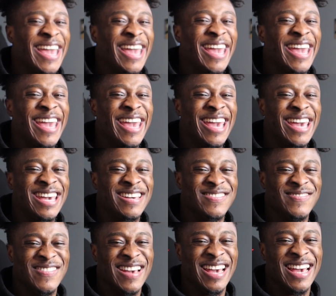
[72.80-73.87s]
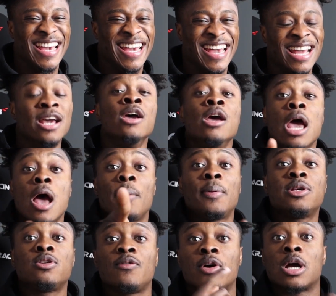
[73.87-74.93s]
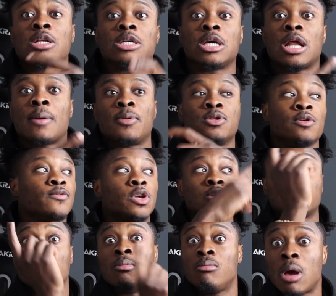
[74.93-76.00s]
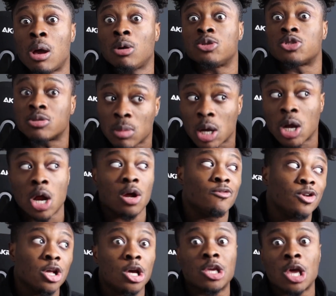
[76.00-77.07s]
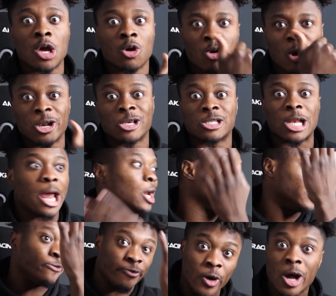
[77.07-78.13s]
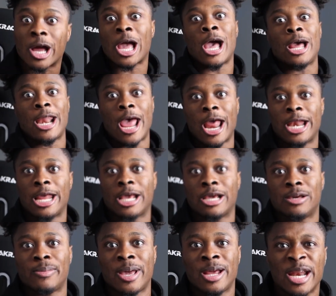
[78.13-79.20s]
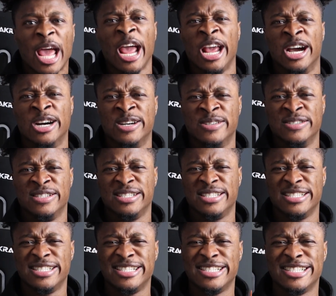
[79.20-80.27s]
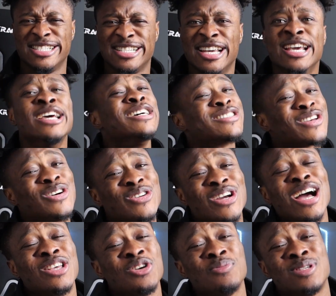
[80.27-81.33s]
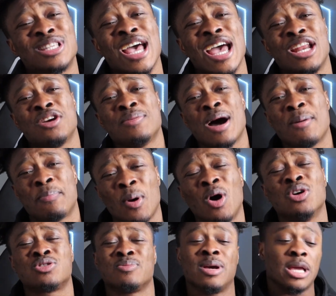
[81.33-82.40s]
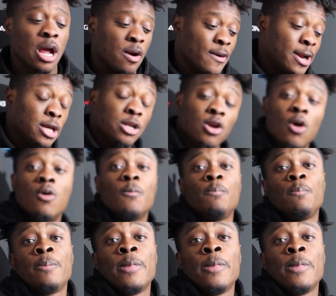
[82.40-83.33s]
Hey, man. Uh, please don't forget to hit that post notification bell. You see my guy over there? Yeah, go ahead and slap me. Fuck out that nigga, man. Hey, man. So you guys don't miss any of my posts, man. You already know.